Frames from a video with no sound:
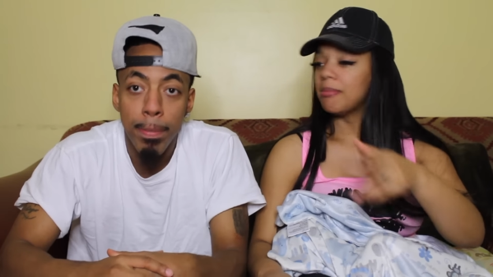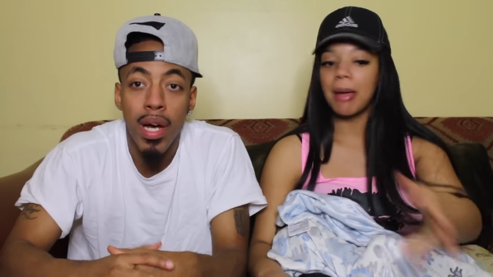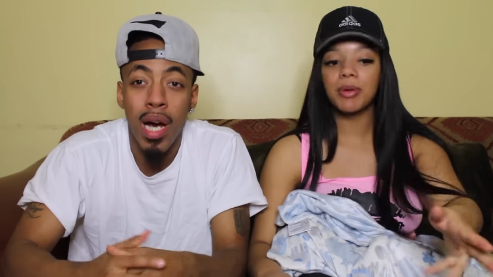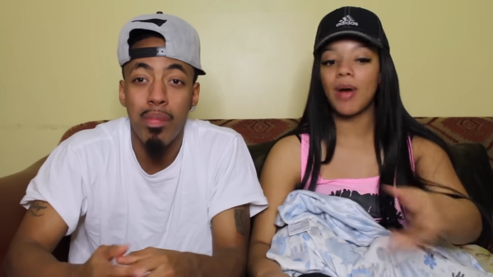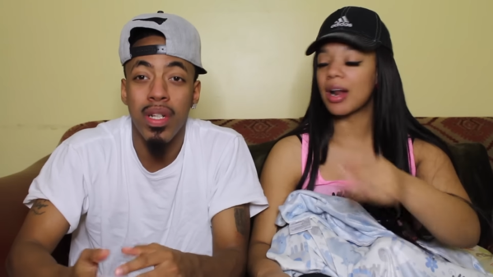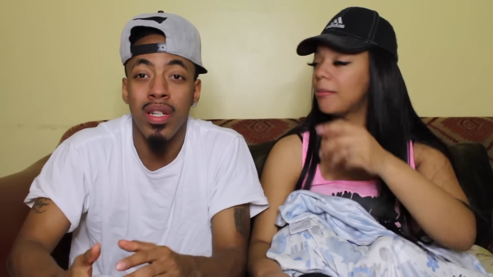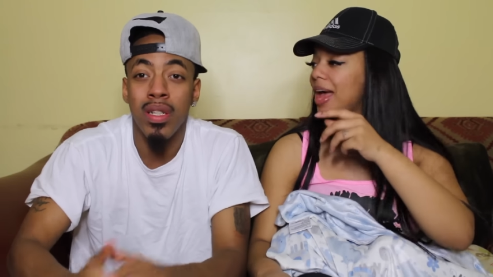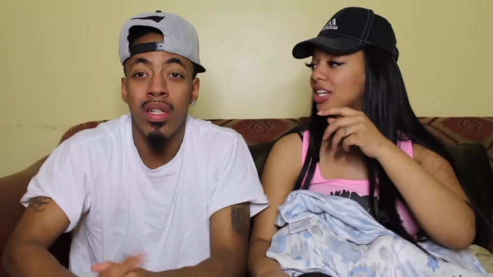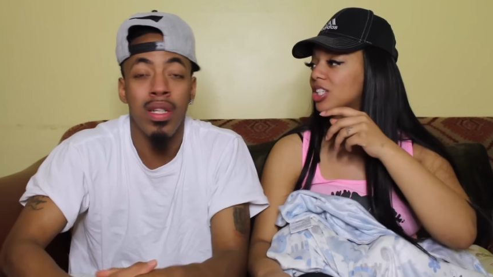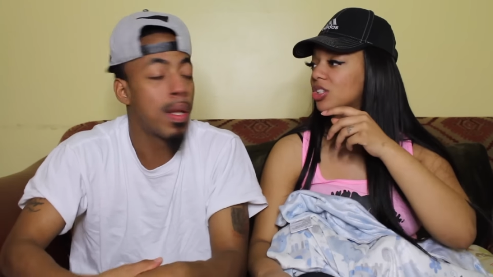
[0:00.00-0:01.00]
Speaker 1: Maybe
Speaker 2: while the
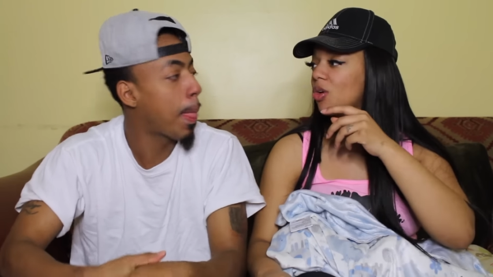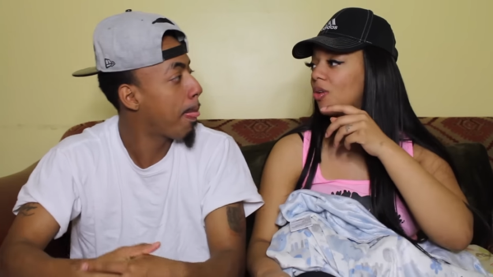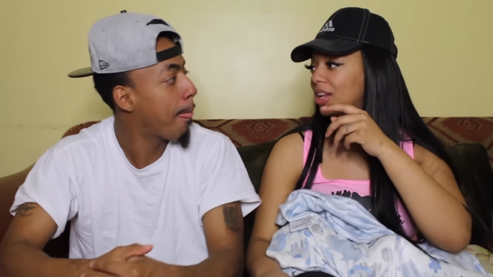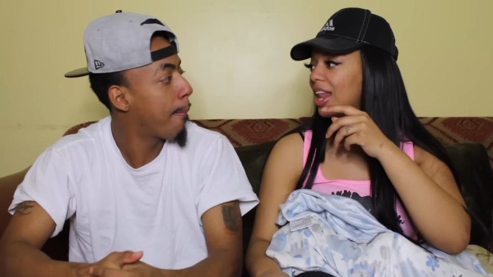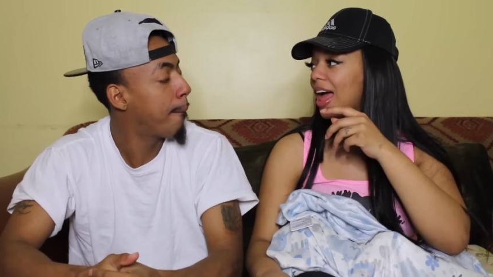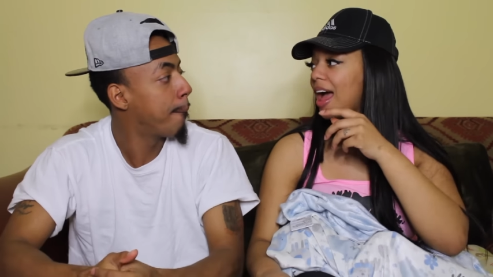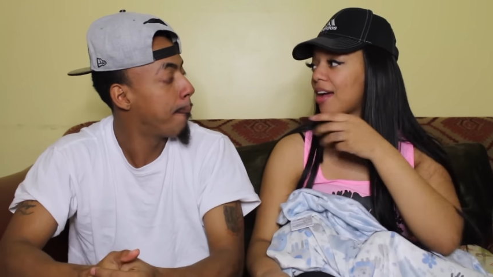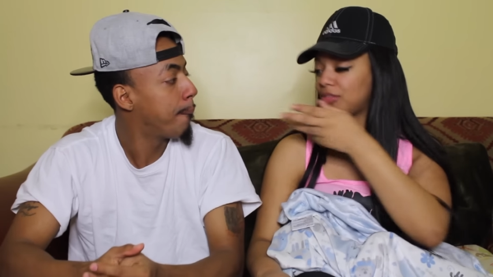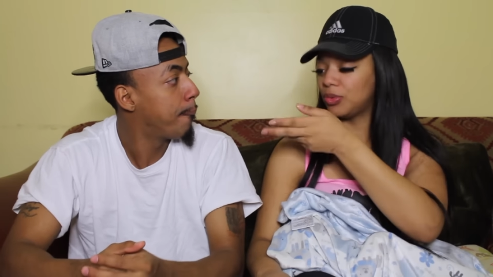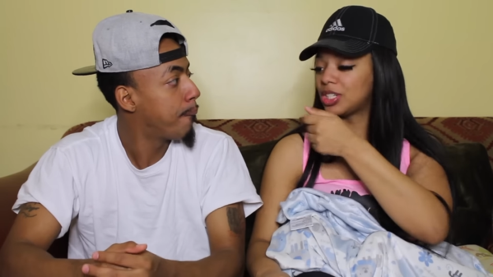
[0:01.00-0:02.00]
match is going
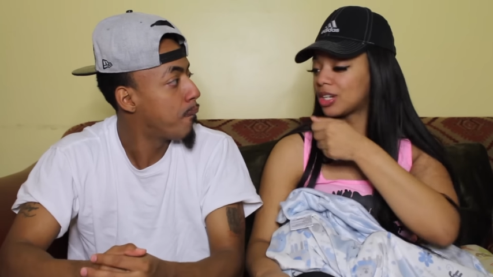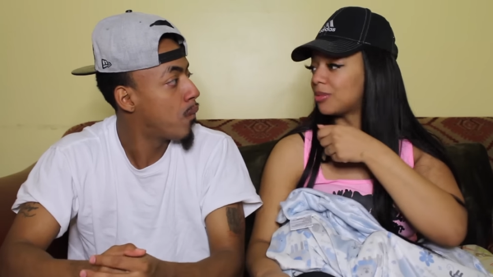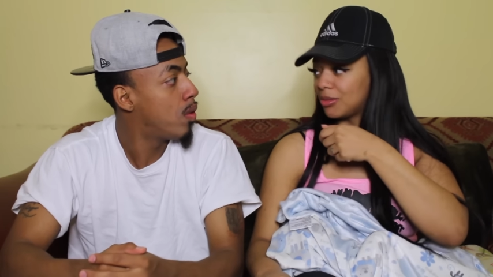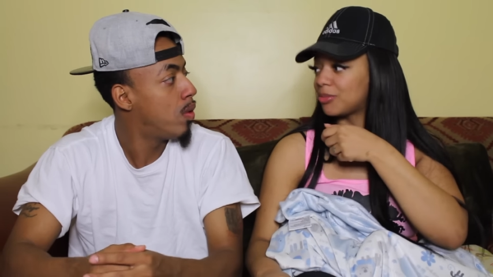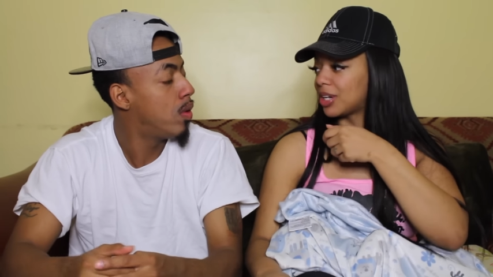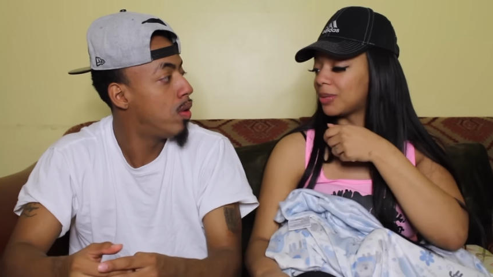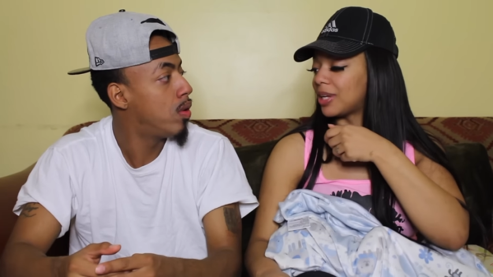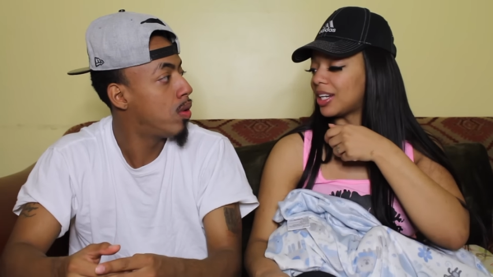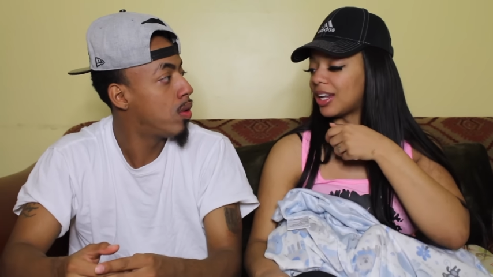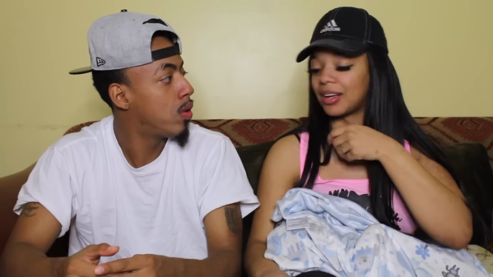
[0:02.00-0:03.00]
live, we should put a
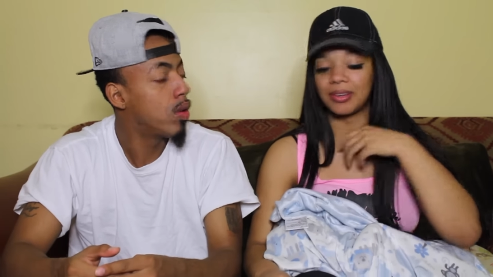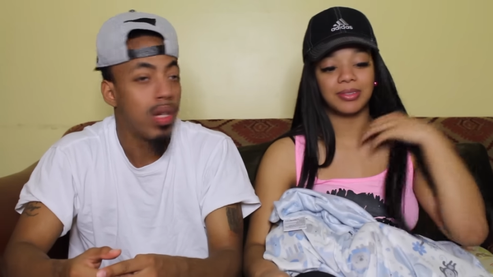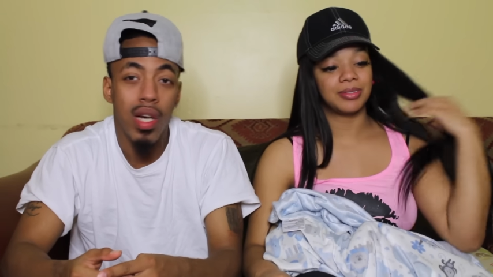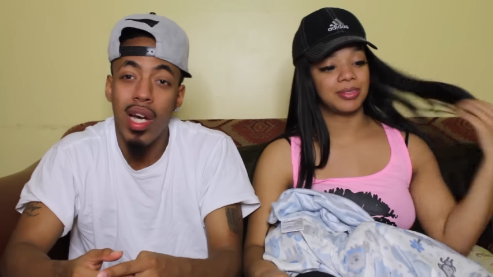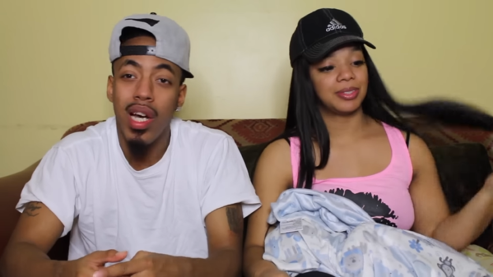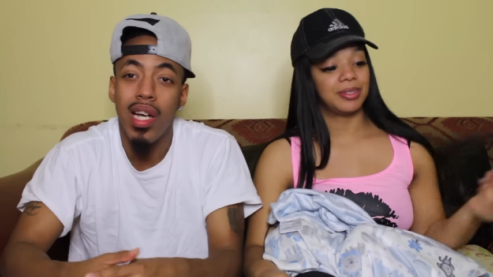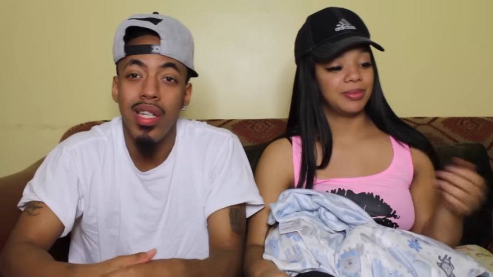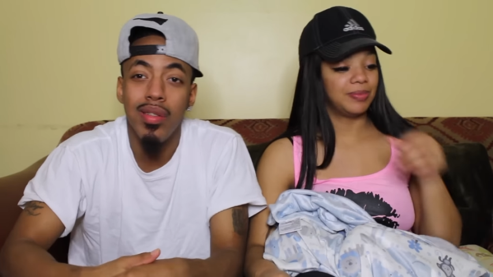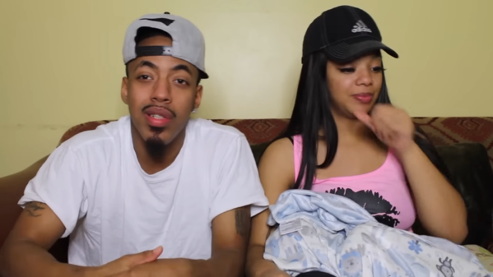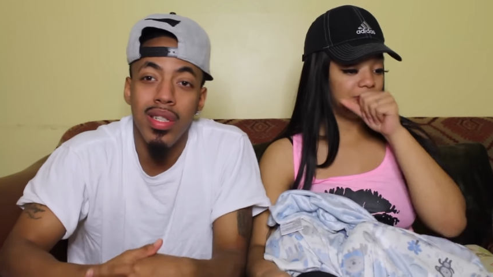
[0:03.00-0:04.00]
bet down.
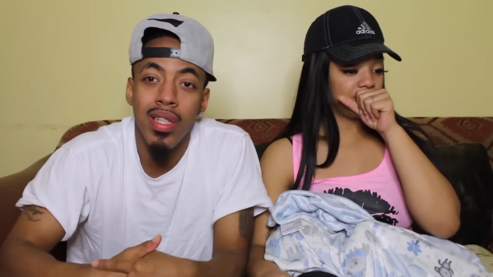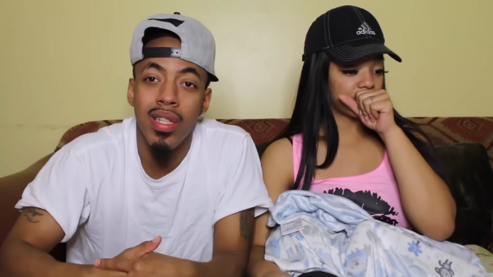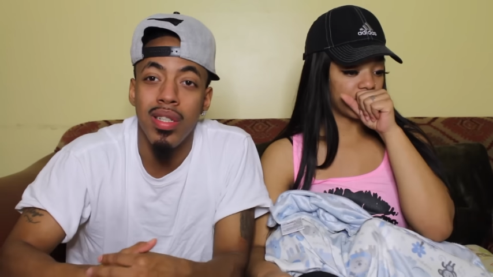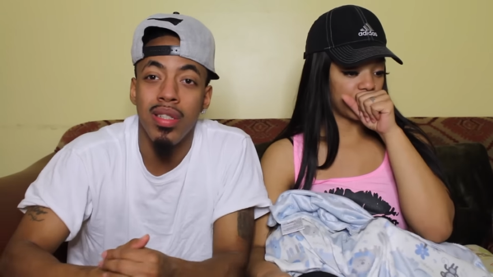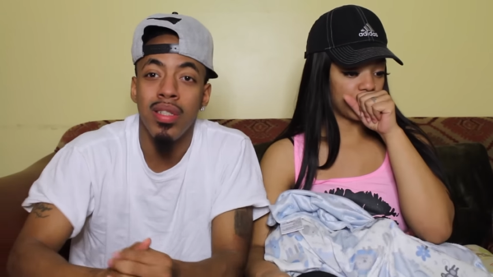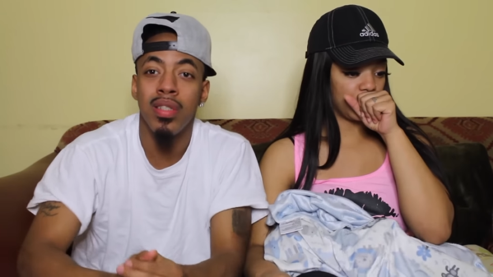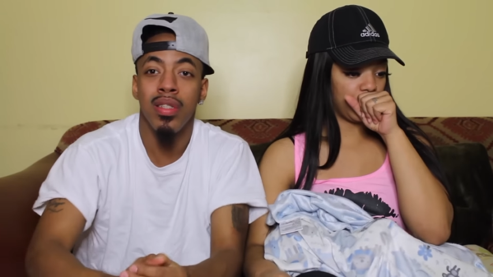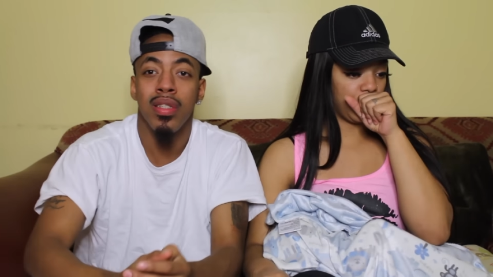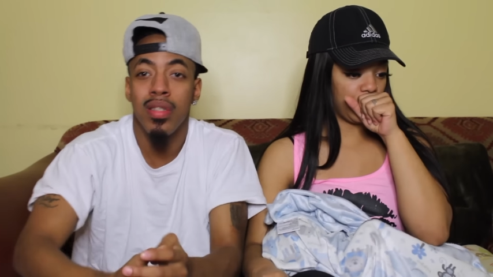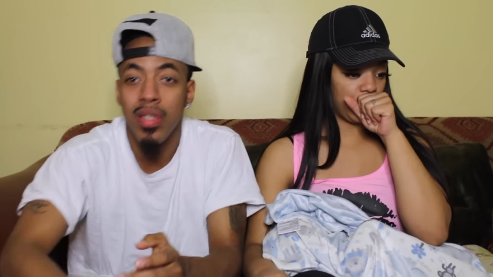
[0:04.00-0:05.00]
Speaker 1: Alright, well, yeah.
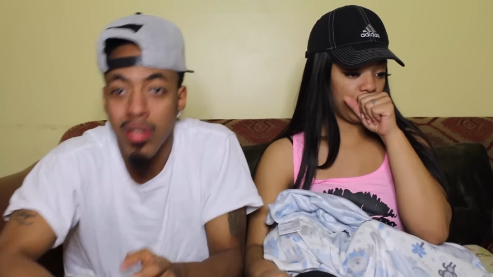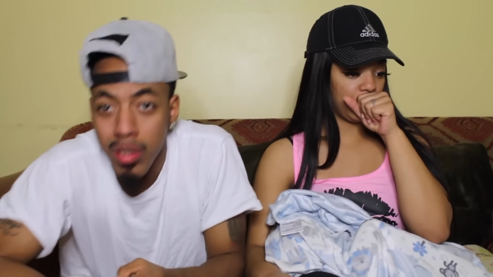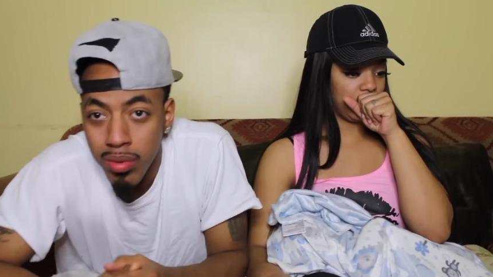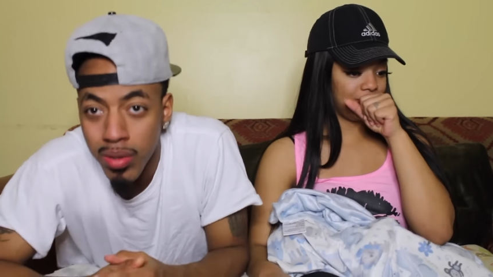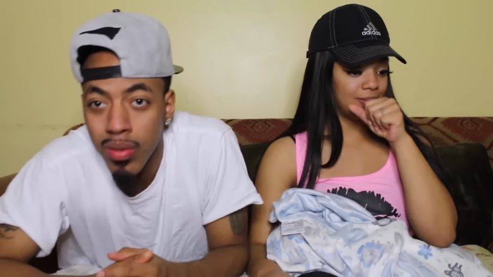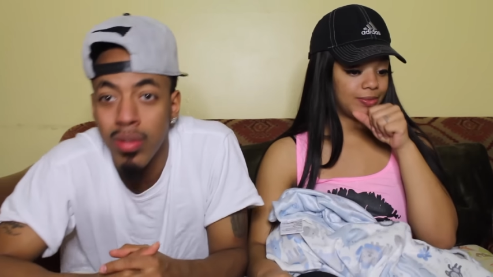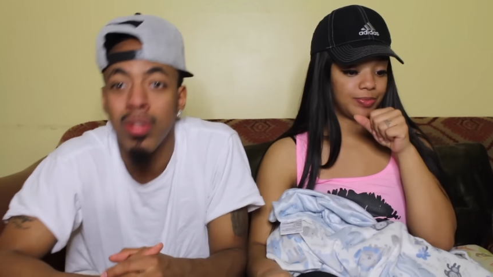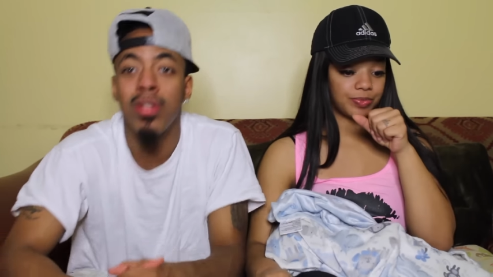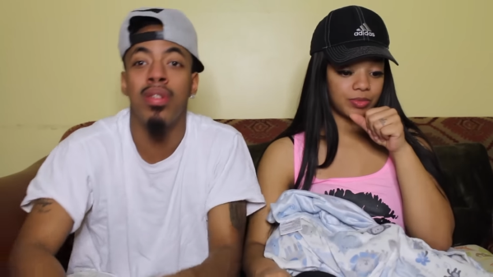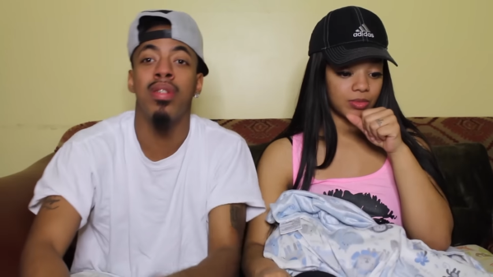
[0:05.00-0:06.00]
Let's, let's see what's
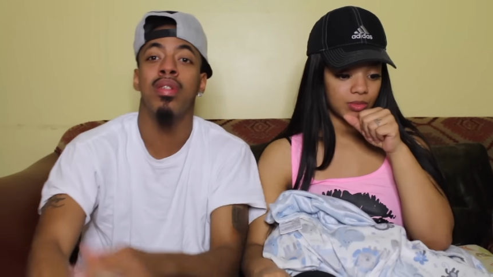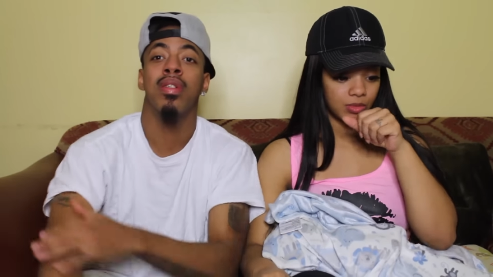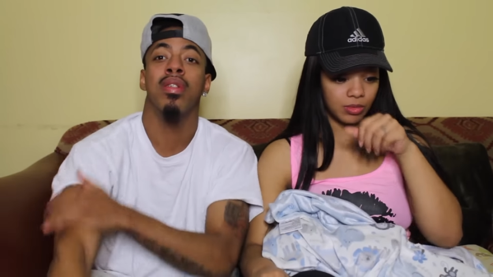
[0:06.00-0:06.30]
going on.